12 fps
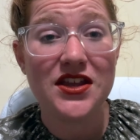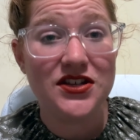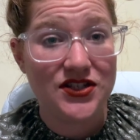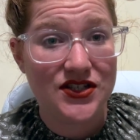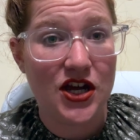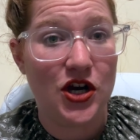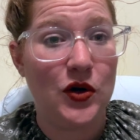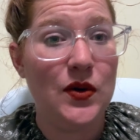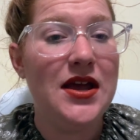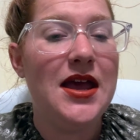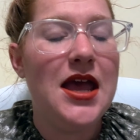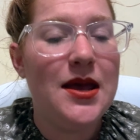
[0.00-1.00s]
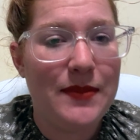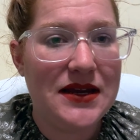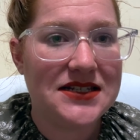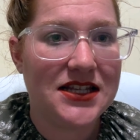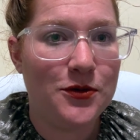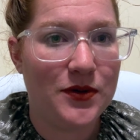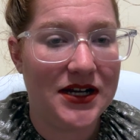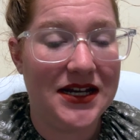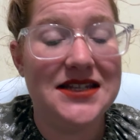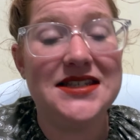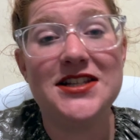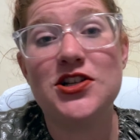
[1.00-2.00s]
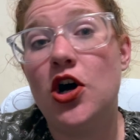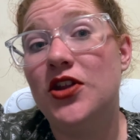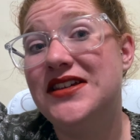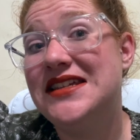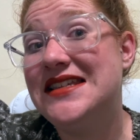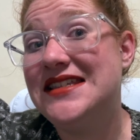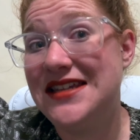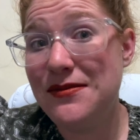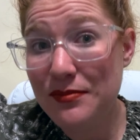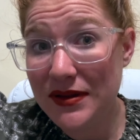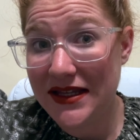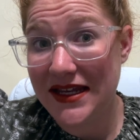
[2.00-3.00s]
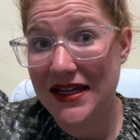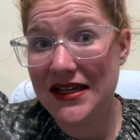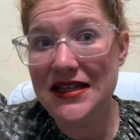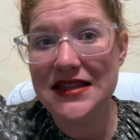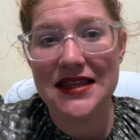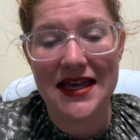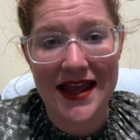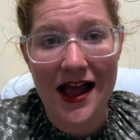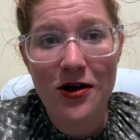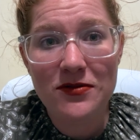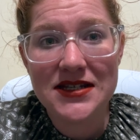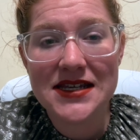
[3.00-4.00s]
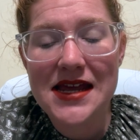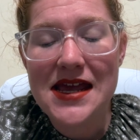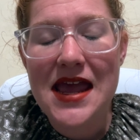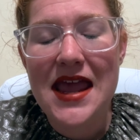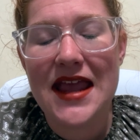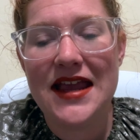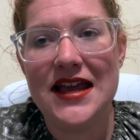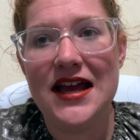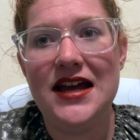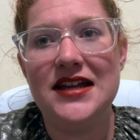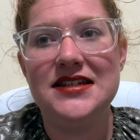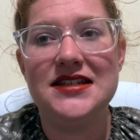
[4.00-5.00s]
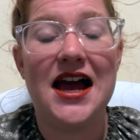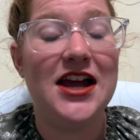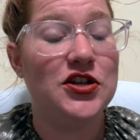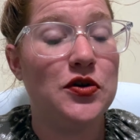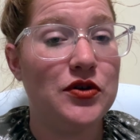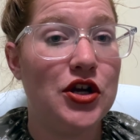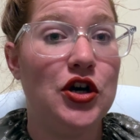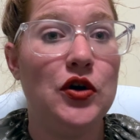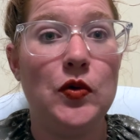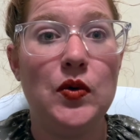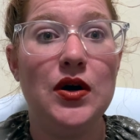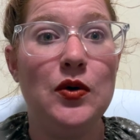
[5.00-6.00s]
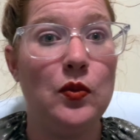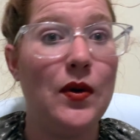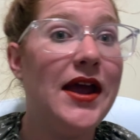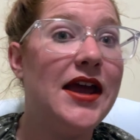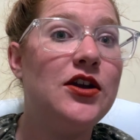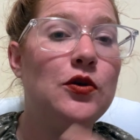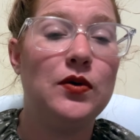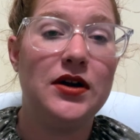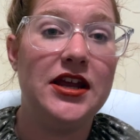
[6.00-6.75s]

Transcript: So basically what it is, it's called the Simply Layout. And I don't know when or